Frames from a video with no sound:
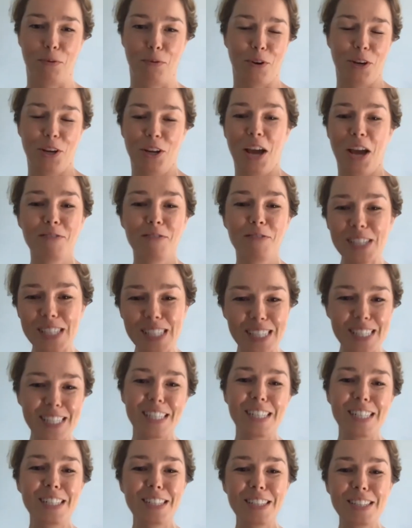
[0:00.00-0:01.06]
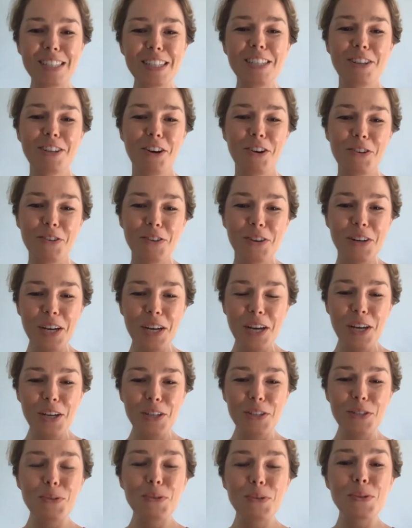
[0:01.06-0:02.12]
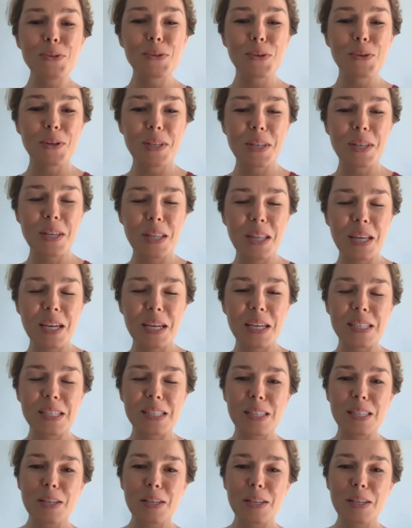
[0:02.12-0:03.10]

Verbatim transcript: you have to still you know do certain things